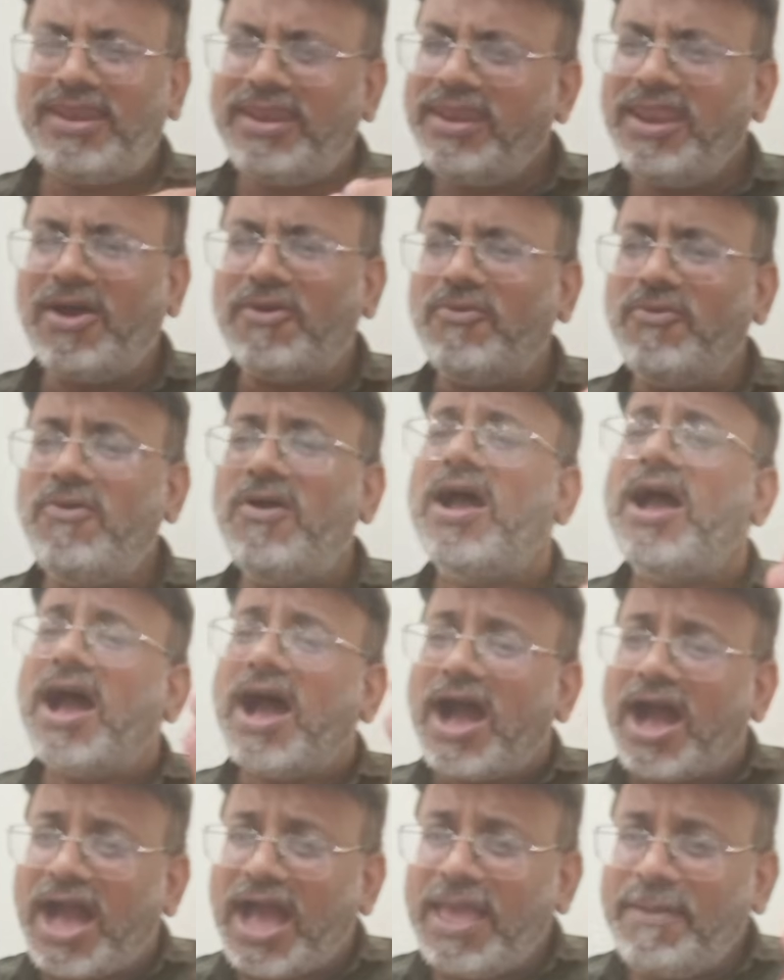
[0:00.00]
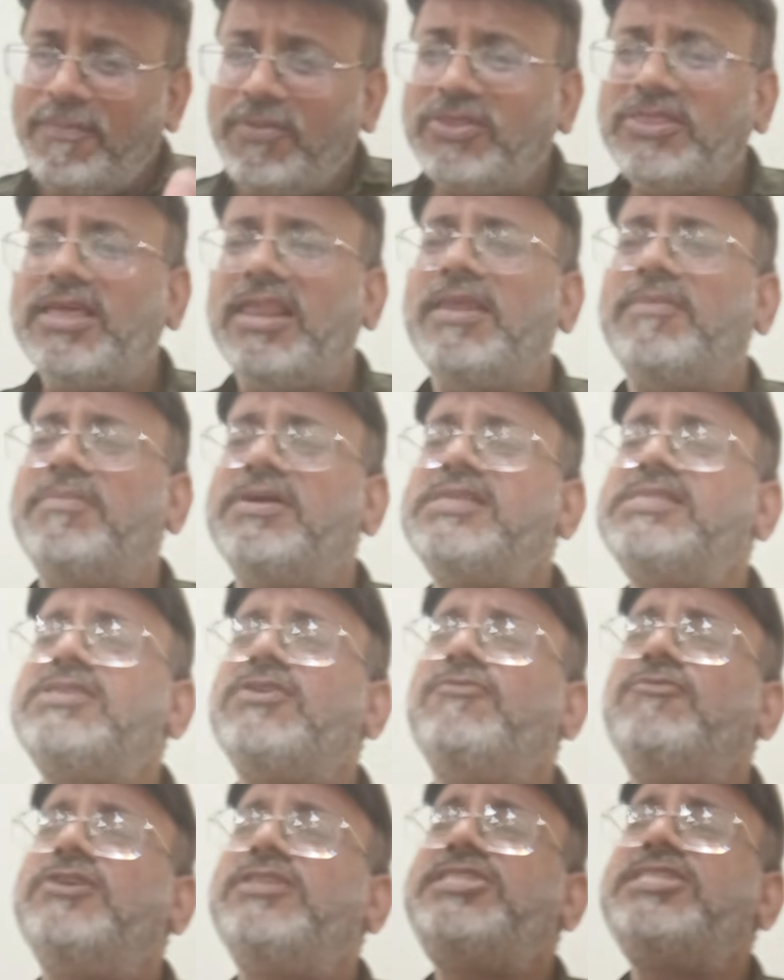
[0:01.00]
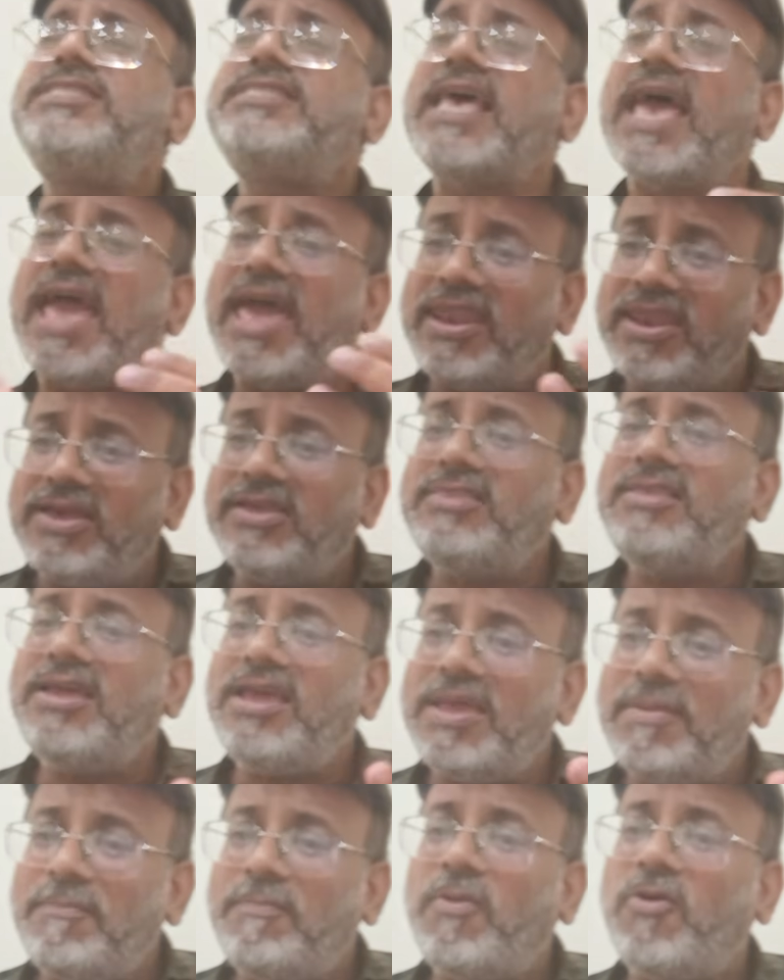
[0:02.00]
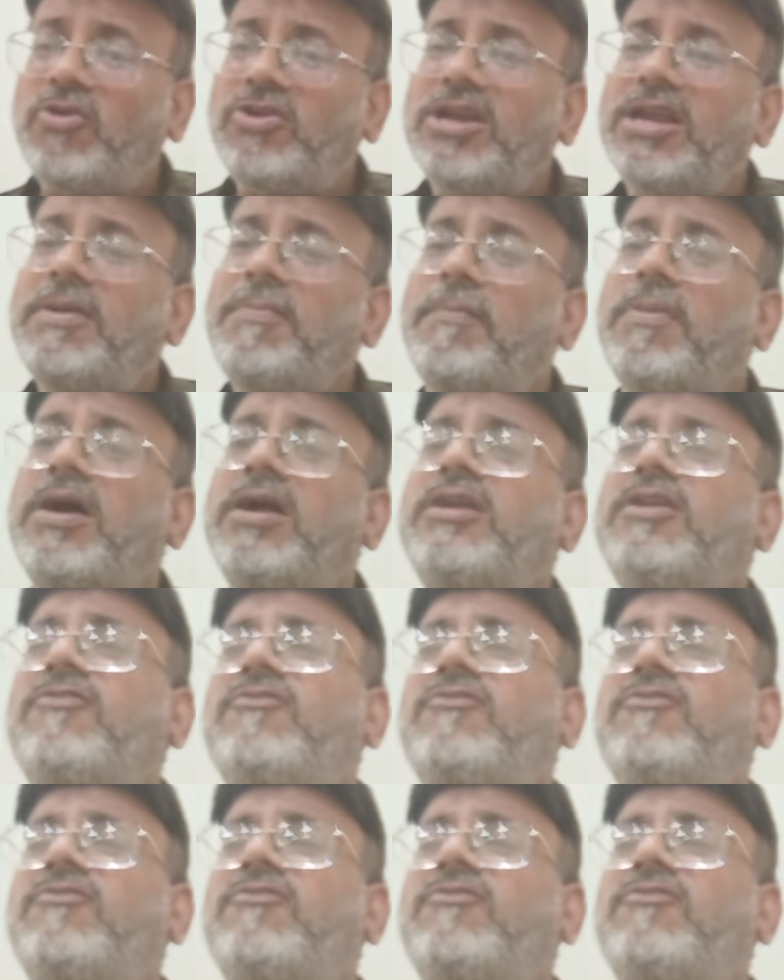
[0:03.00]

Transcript: Now, hypothalamus, which is another important part